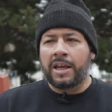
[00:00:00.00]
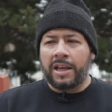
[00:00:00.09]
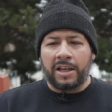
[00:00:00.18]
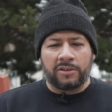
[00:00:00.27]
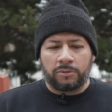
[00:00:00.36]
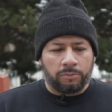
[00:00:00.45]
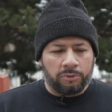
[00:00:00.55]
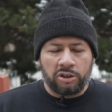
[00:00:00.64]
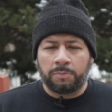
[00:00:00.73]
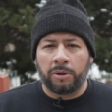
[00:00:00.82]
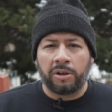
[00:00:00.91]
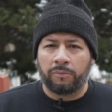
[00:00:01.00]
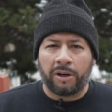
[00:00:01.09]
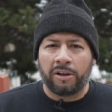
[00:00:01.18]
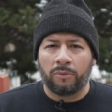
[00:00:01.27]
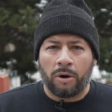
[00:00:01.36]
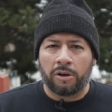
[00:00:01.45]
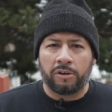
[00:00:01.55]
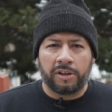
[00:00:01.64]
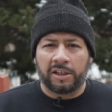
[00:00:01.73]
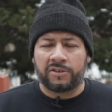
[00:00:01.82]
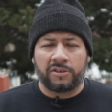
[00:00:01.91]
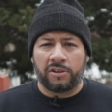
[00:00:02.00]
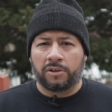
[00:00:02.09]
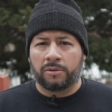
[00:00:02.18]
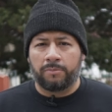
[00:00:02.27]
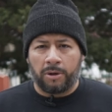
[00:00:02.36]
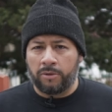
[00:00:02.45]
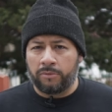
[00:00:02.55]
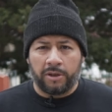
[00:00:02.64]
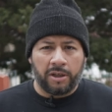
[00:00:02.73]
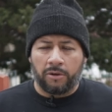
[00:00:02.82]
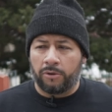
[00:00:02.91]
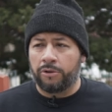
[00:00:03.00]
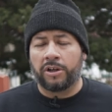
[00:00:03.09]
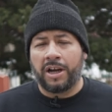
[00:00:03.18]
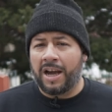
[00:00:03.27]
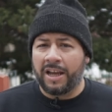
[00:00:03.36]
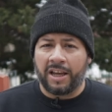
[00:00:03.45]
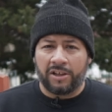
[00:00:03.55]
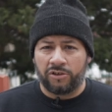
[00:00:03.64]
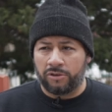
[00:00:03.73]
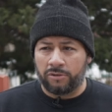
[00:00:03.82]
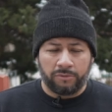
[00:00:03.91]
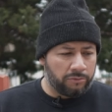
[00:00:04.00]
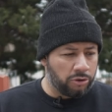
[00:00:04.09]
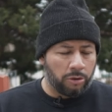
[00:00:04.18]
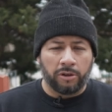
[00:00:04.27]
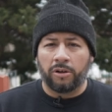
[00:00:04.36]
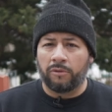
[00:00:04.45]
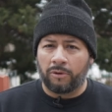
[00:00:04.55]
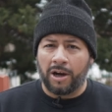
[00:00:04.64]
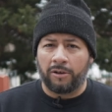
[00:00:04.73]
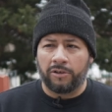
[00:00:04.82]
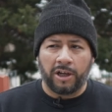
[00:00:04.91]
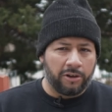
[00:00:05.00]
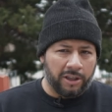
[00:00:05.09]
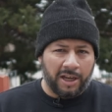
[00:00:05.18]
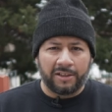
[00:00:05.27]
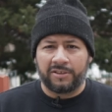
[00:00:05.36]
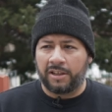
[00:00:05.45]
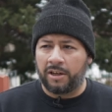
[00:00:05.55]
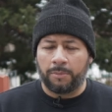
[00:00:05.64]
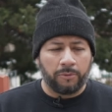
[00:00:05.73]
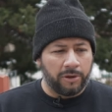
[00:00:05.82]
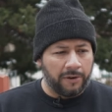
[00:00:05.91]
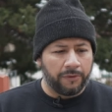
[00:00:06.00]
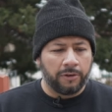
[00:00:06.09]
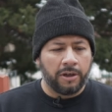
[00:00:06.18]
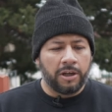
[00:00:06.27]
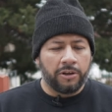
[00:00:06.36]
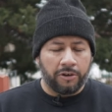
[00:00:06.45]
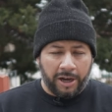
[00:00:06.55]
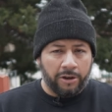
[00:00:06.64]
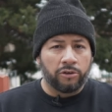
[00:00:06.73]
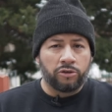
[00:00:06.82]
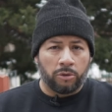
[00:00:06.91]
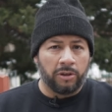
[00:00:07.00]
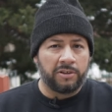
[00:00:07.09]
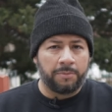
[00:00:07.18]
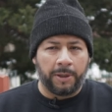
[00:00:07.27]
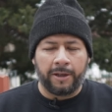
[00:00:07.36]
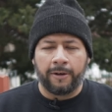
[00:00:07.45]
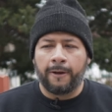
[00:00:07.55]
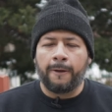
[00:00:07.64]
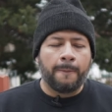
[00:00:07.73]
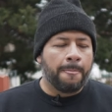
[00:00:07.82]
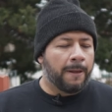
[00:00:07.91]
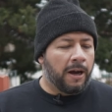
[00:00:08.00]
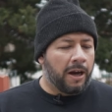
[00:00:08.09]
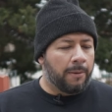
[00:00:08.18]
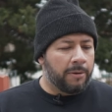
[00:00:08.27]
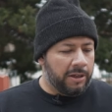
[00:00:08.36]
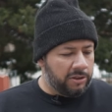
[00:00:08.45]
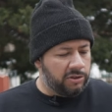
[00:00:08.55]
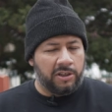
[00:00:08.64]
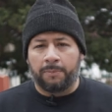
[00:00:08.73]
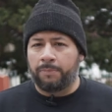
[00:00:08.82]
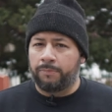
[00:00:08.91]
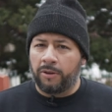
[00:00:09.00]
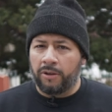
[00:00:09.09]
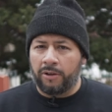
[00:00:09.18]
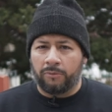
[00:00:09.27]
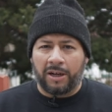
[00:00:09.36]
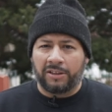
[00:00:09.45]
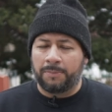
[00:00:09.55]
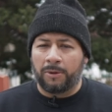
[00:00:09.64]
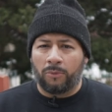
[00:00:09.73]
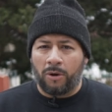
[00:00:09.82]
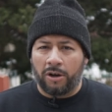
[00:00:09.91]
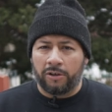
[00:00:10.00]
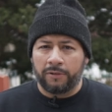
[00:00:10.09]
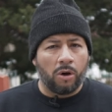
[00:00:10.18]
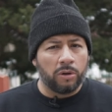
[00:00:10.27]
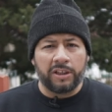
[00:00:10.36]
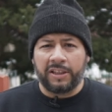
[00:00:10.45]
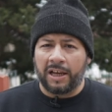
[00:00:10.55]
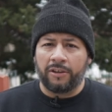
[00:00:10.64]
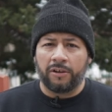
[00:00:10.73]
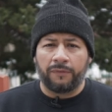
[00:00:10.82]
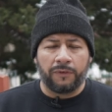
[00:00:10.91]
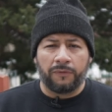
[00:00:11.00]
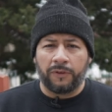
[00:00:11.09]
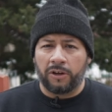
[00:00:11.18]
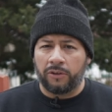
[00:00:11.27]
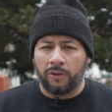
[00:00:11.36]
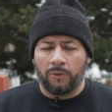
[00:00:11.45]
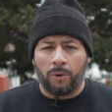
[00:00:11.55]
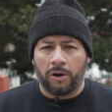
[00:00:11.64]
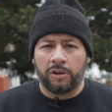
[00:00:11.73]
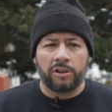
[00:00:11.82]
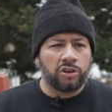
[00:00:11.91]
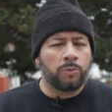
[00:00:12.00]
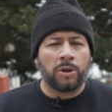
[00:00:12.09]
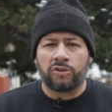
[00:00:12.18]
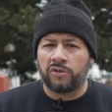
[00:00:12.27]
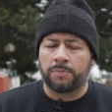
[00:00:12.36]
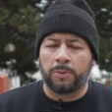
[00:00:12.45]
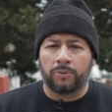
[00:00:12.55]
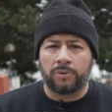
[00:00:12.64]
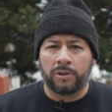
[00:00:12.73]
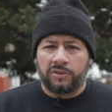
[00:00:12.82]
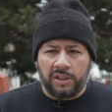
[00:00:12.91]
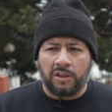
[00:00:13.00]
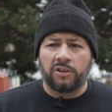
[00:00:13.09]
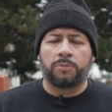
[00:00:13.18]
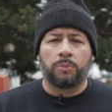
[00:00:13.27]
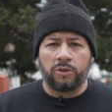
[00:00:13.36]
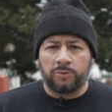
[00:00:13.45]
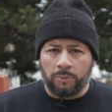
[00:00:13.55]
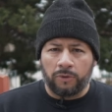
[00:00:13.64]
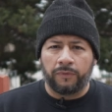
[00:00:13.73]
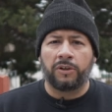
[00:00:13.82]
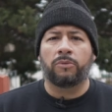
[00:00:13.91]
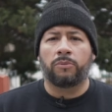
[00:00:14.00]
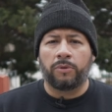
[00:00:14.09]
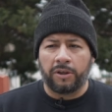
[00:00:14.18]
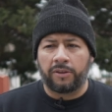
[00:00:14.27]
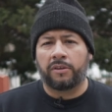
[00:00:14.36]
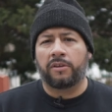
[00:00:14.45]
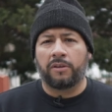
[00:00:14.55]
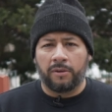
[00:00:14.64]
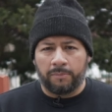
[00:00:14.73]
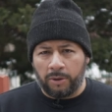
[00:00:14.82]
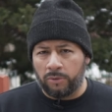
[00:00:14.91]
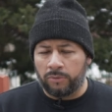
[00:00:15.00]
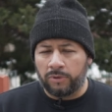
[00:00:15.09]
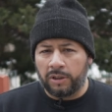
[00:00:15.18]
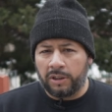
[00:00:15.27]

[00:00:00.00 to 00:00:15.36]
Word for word: is just put it right in the water next to your boat or your kayak as you're trolling around. You got your line set up or whatever, you're at your trolling speed. Um, dip the rod tip in the water, hold it down there a few feet under the water, and just watch the spoon. See how the spoon is moving with the boat.